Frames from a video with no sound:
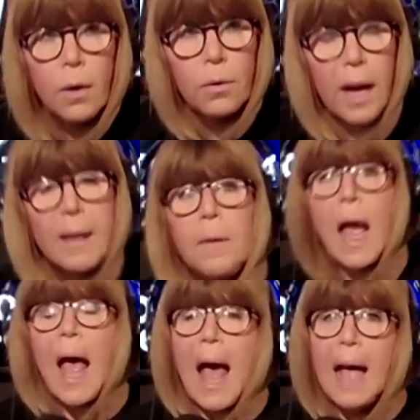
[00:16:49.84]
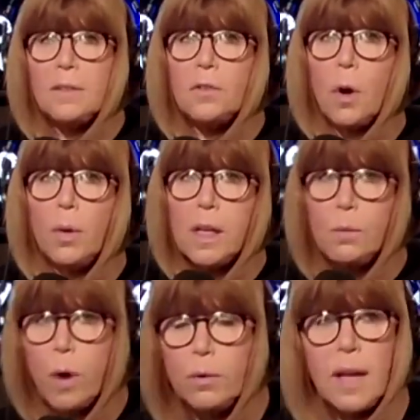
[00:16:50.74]
Right? And so he
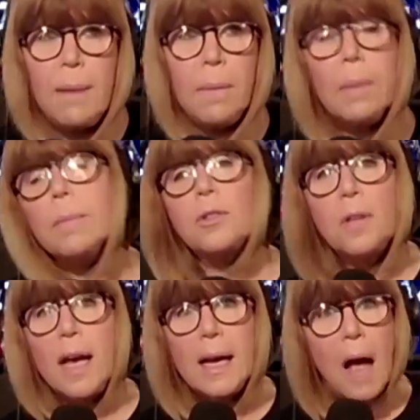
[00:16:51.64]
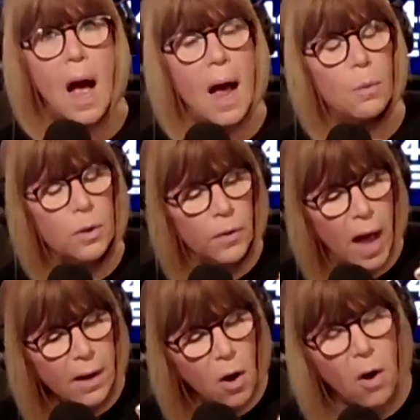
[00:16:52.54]
wrote that memo saying, I will
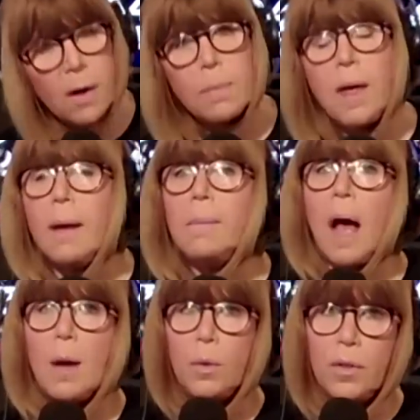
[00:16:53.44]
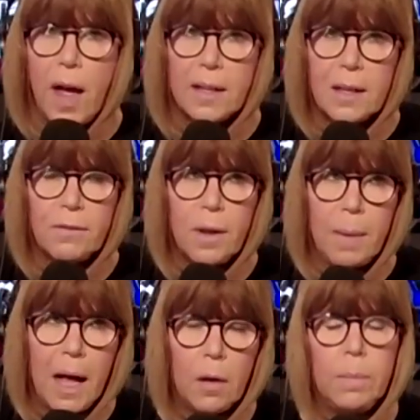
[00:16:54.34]
not arm them. I will not give them
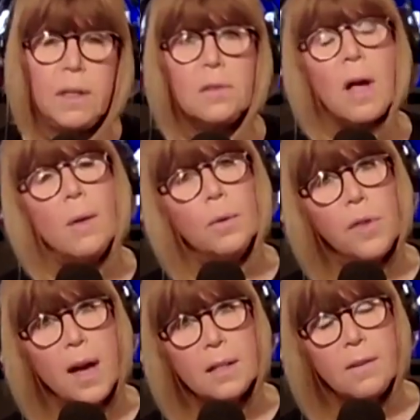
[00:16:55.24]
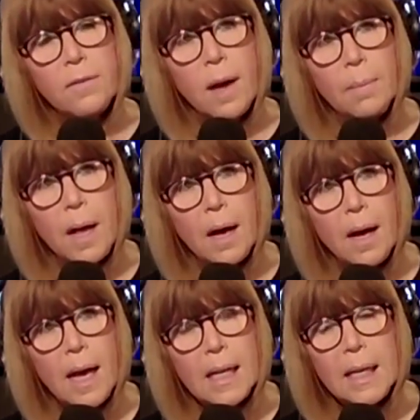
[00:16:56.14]
helmets. I will not give them
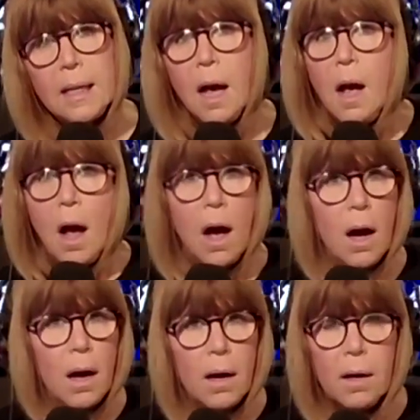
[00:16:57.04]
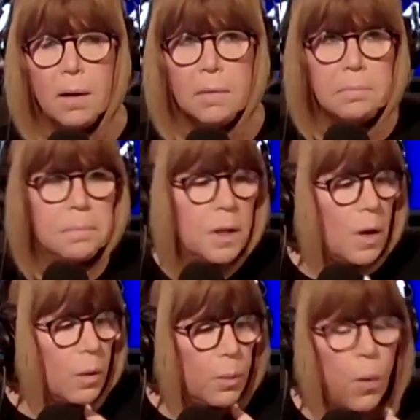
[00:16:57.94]
any
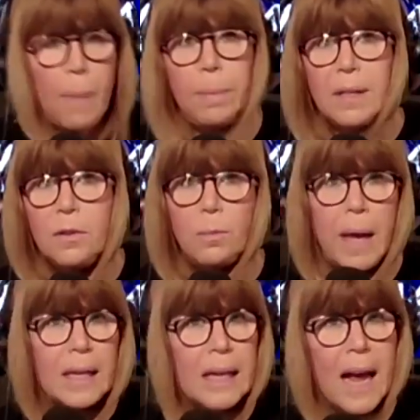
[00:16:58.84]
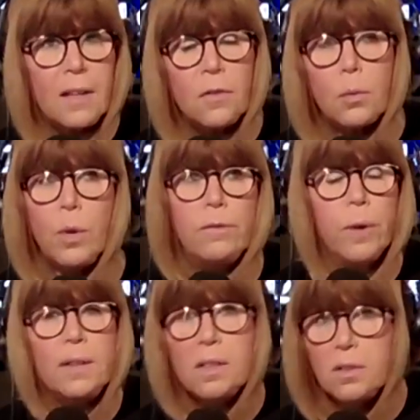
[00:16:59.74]
weapons, bayonets. We've
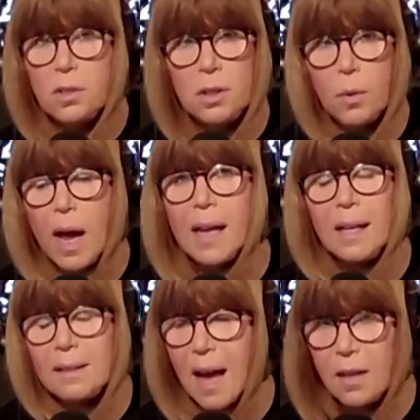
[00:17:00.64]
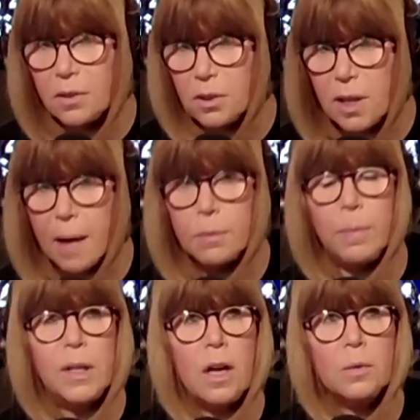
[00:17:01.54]
read this to you 8,000 times,
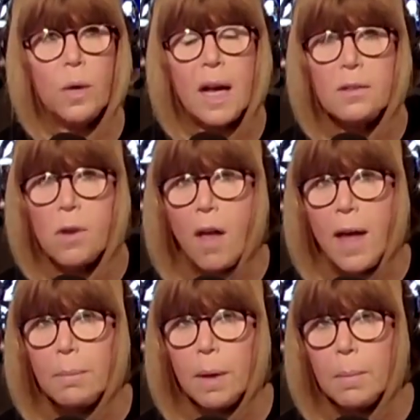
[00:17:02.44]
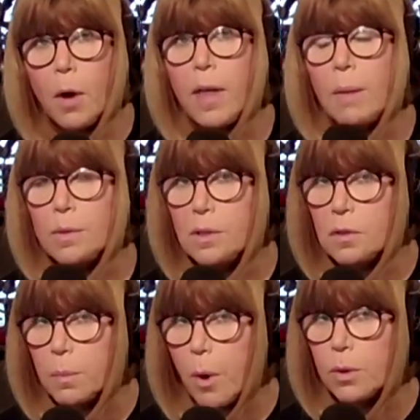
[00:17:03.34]
because when I saw that memo, that was the
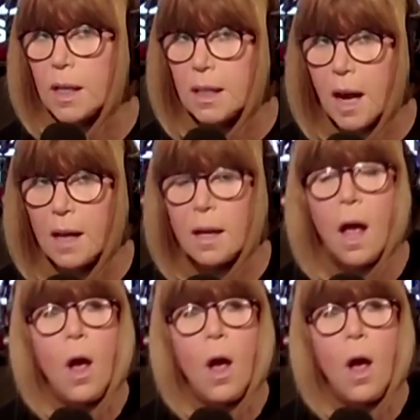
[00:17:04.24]
smoking gun.